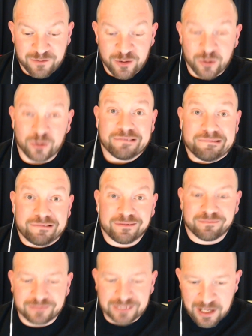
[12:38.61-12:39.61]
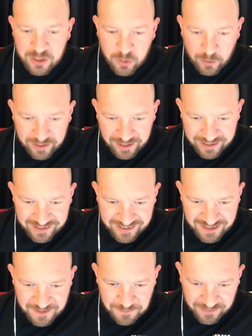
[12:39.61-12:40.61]
So that's quite nice.
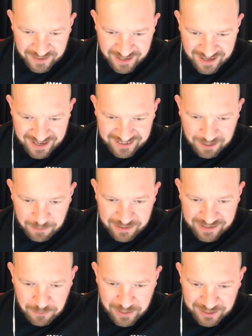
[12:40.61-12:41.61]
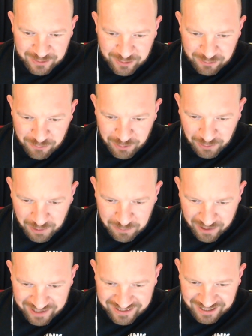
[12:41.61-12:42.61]
Sammy's saying we get screwed on the
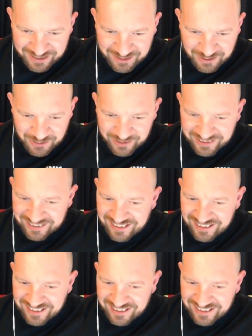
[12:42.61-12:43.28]
prices. No,